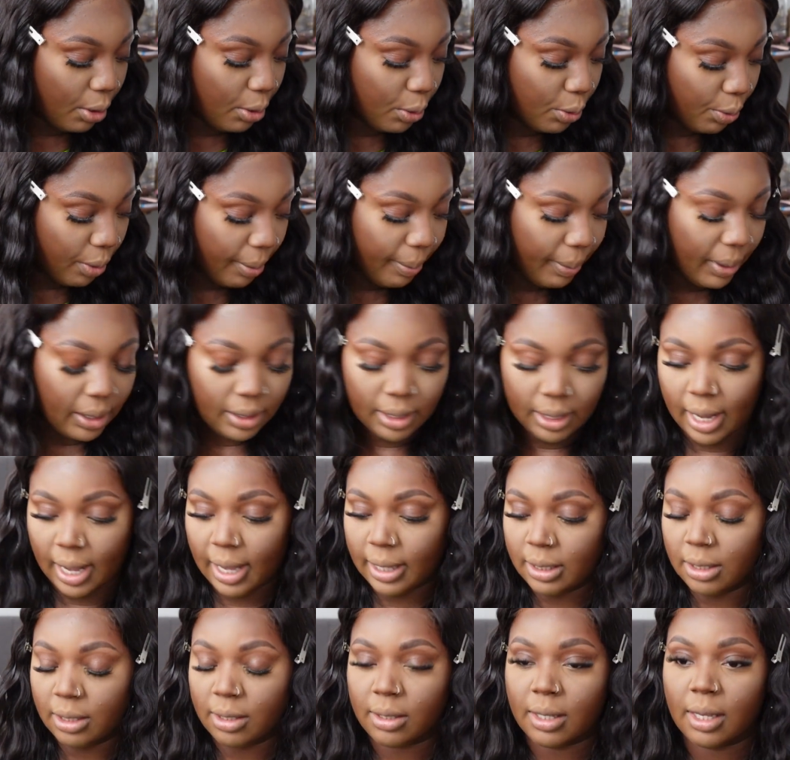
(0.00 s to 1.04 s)
women,
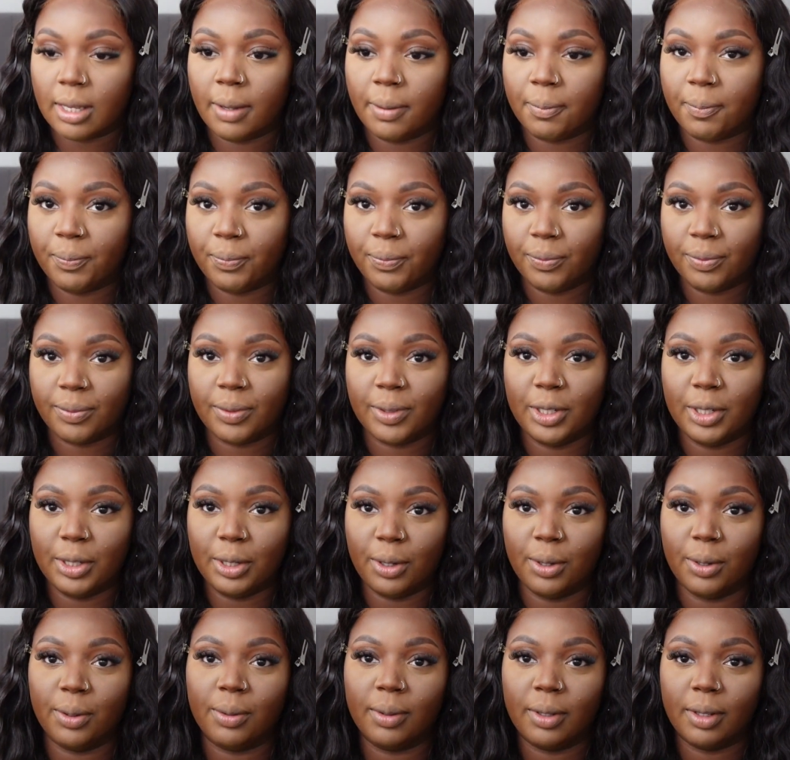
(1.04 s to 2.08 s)
and you
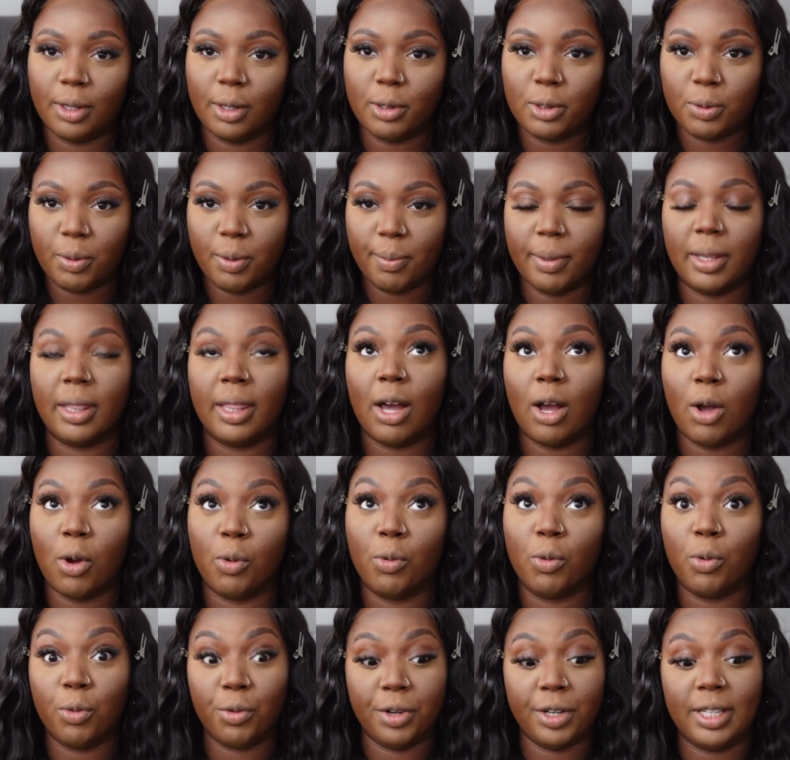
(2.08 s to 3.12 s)
know, those women that are
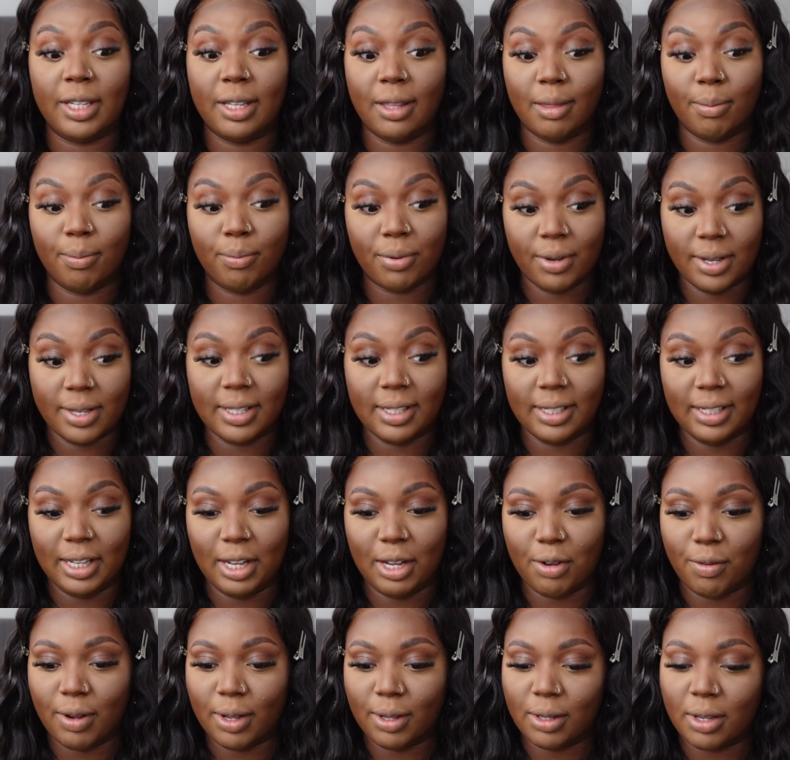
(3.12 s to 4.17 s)
already presently
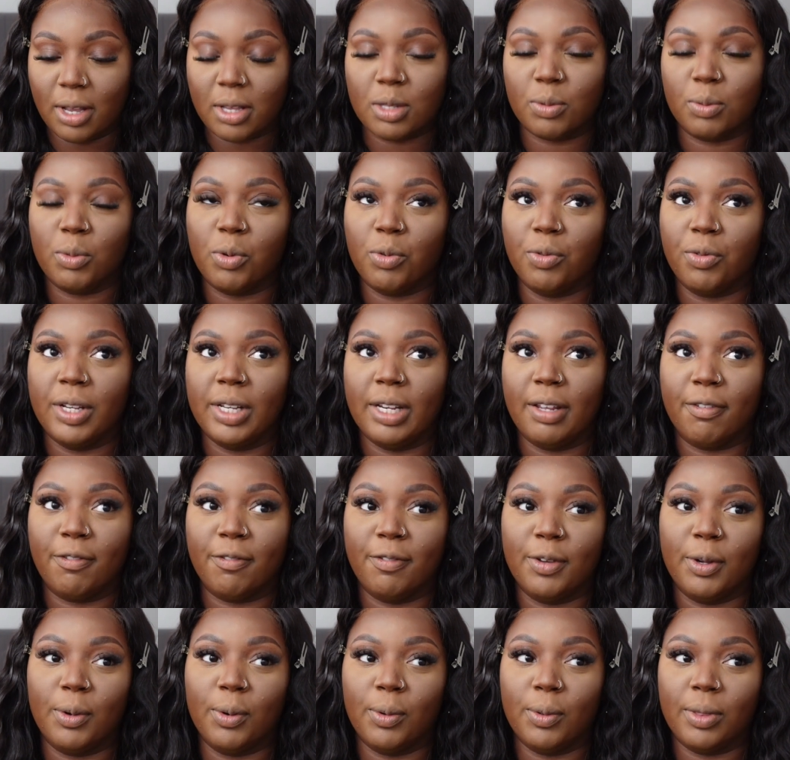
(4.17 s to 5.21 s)
around us will really
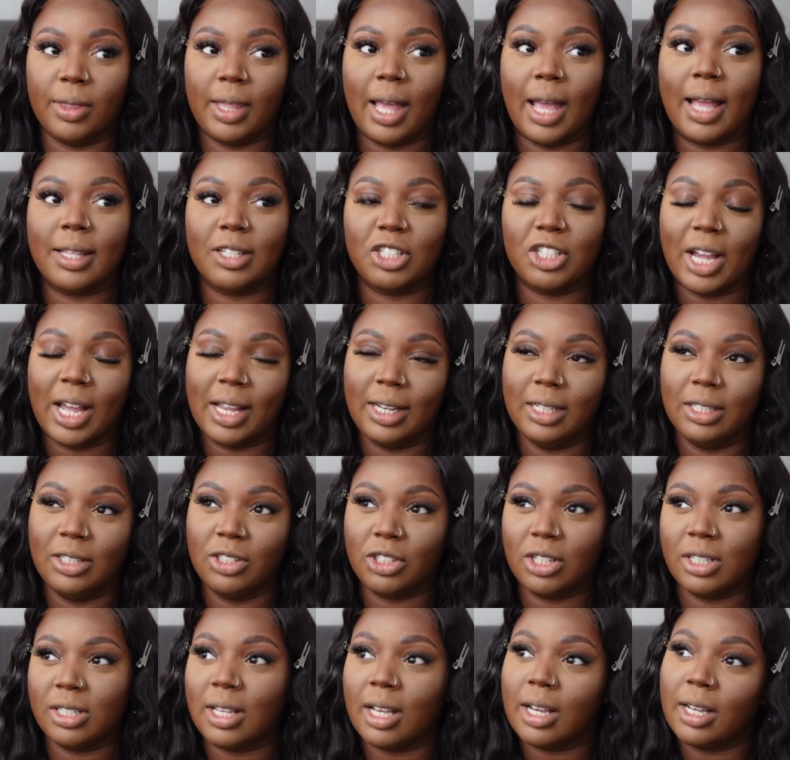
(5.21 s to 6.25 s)
feel that challenge.
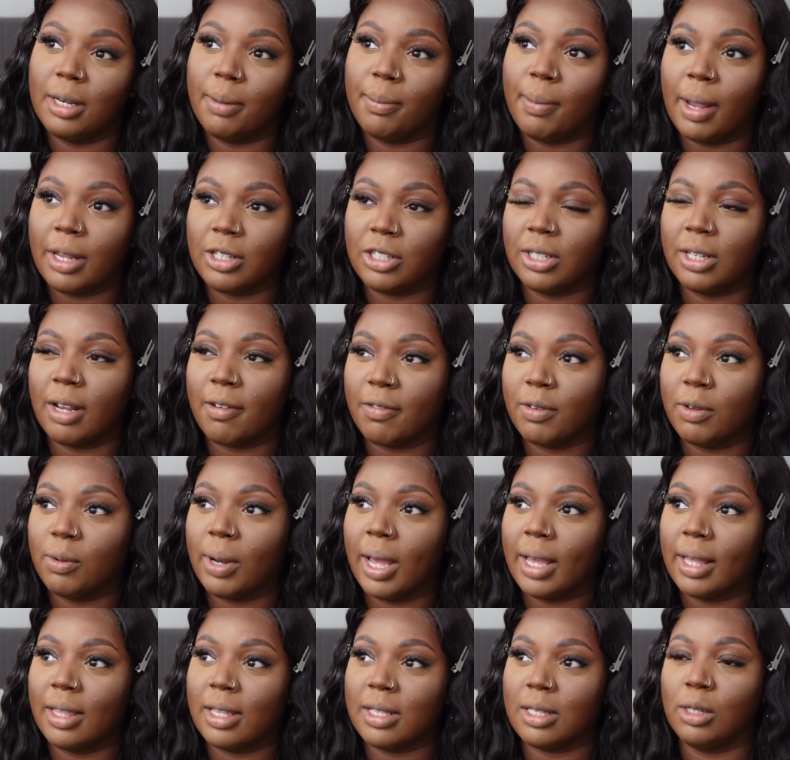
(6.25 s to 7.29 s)
Because I can imagine, I feel
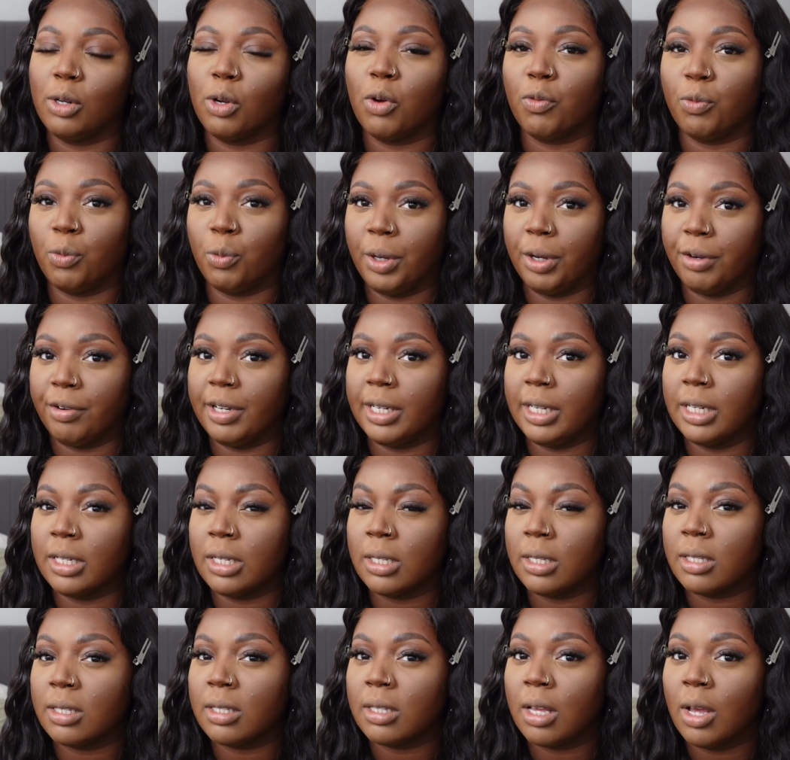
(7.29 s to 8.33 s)
like there's a lot of
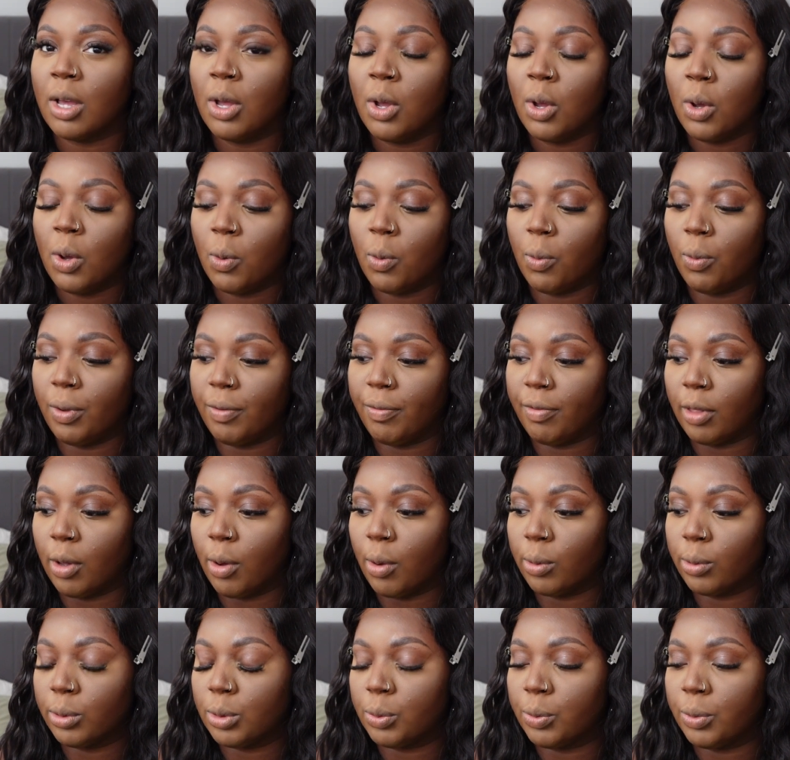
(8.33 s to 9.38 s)
weariness with the
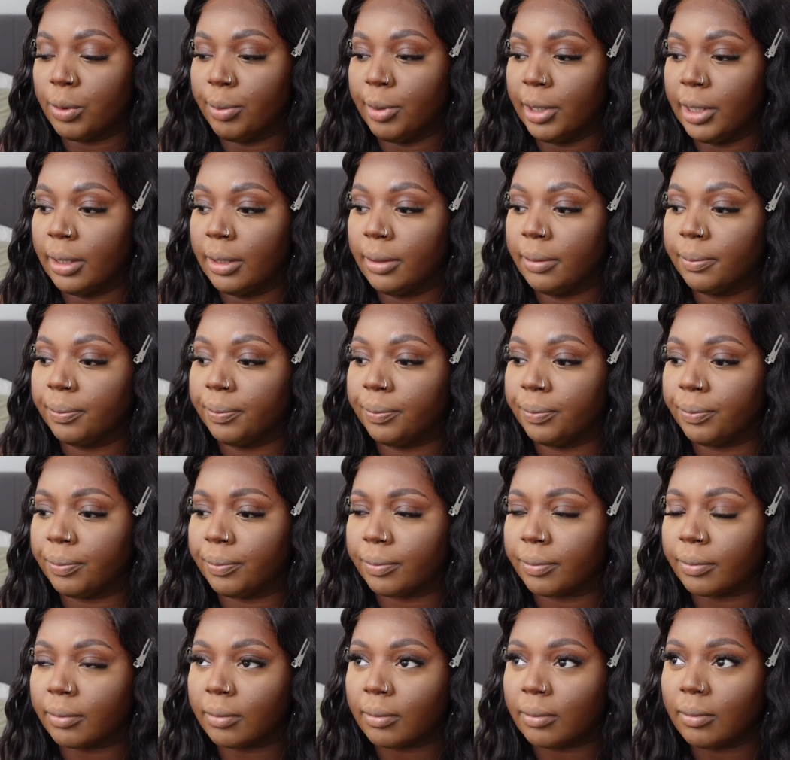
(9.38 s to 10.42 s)
older women,
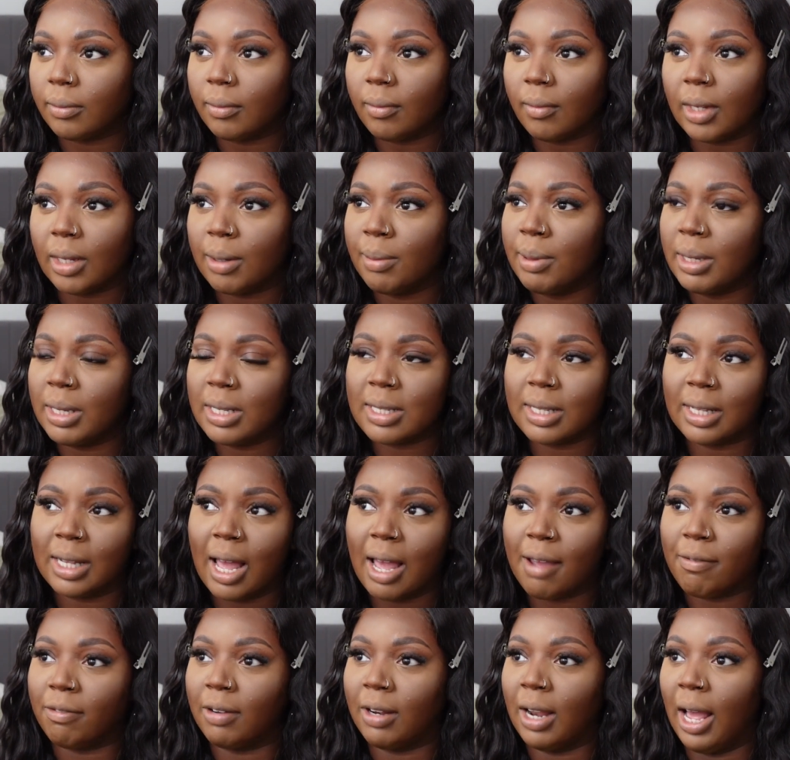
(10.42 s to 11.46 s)
because
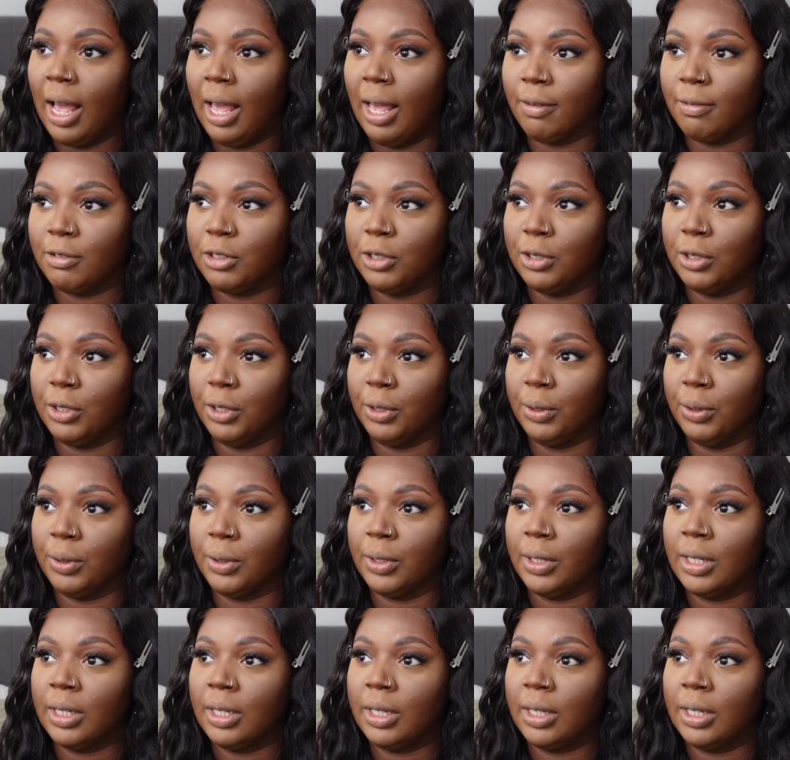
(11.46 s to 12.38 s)
life lives, you know.